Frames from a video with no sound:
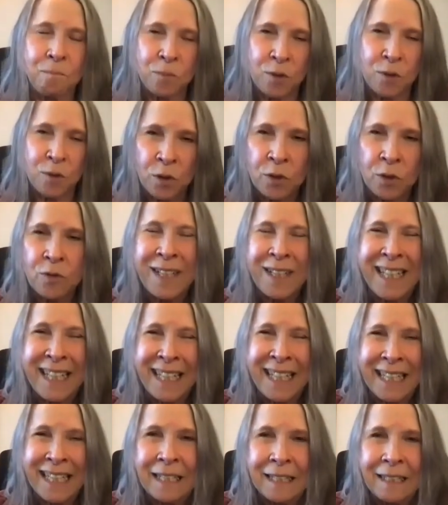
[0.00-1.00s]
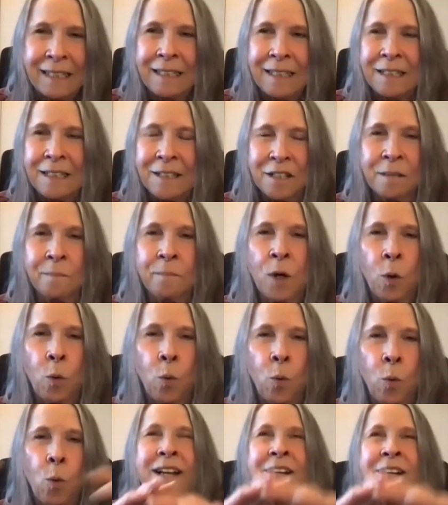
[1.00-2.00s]
so you need some
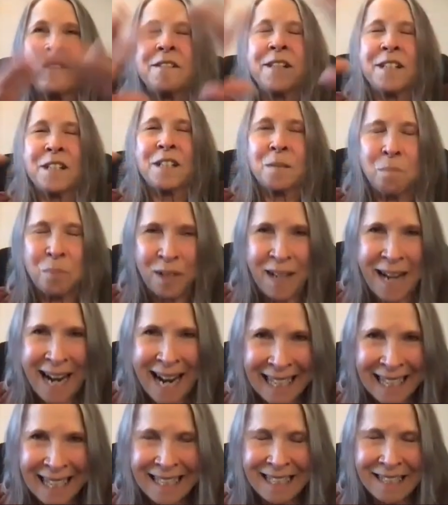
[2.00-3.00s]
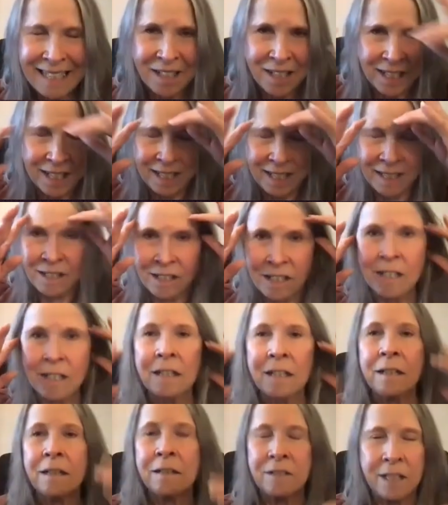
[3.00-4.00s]
awareness practices
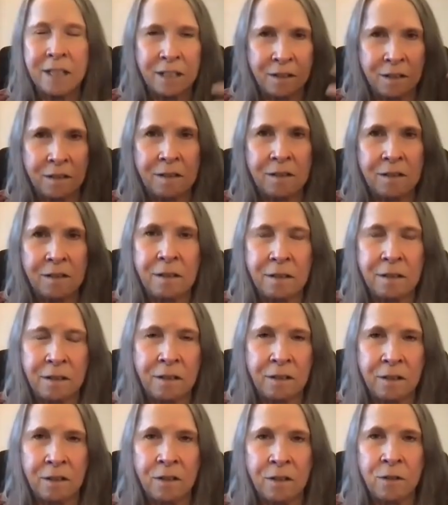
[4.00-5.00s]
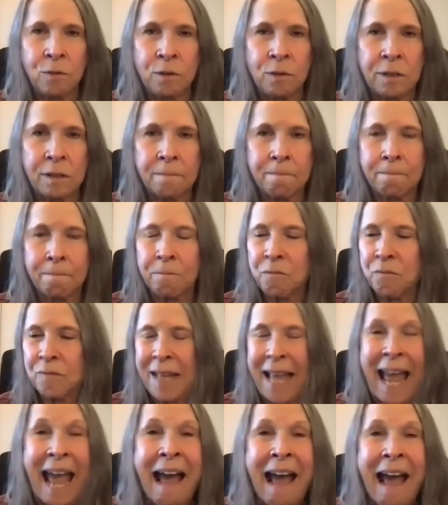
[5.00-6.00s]
that you
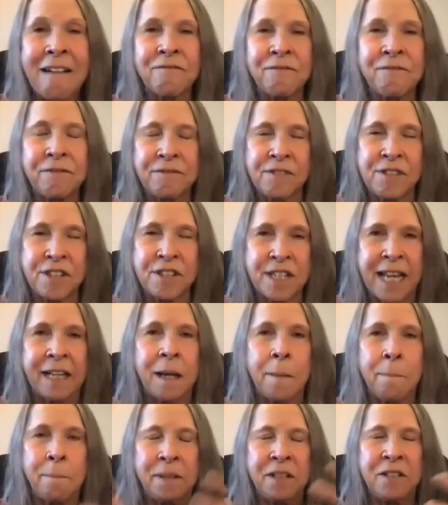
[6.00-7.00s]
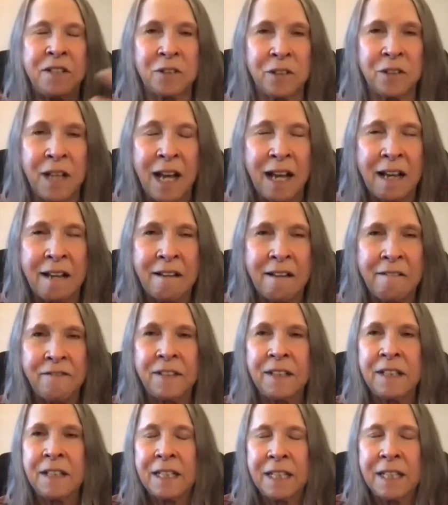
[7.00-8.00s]
have set up in your
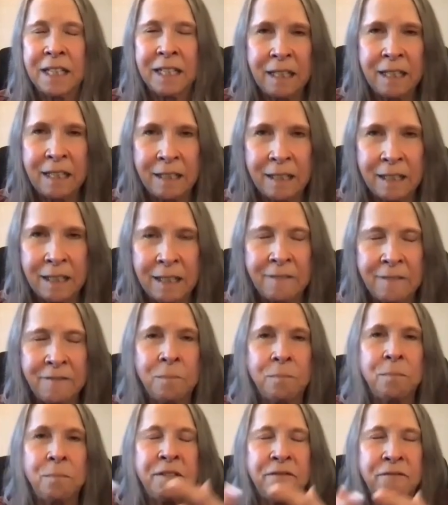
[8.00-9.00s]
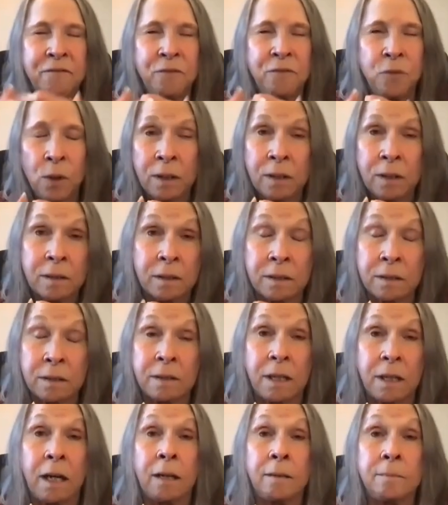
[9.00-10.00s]
life even before
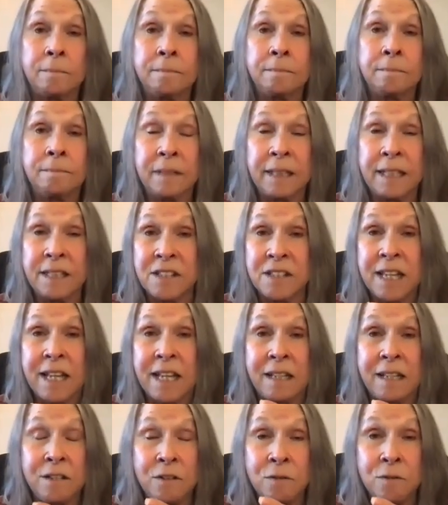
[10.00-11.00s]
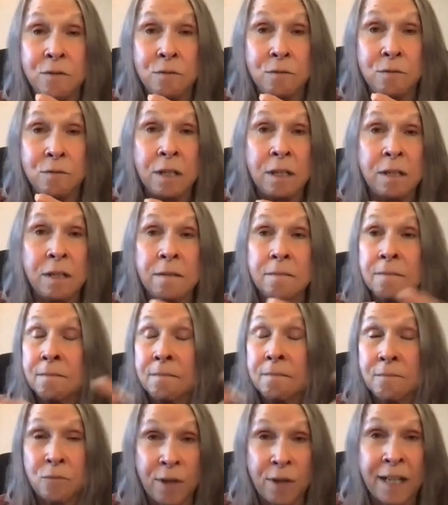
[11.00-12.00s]
um, let's say you
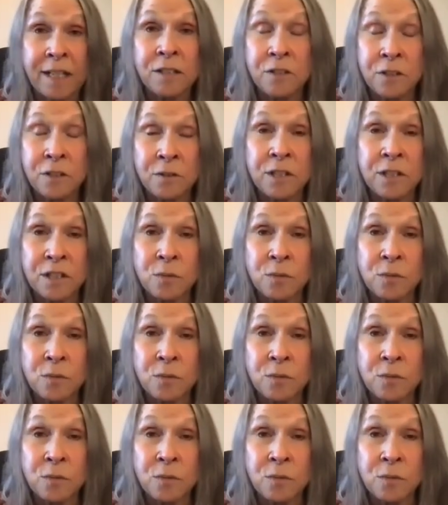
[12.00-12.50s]
try to do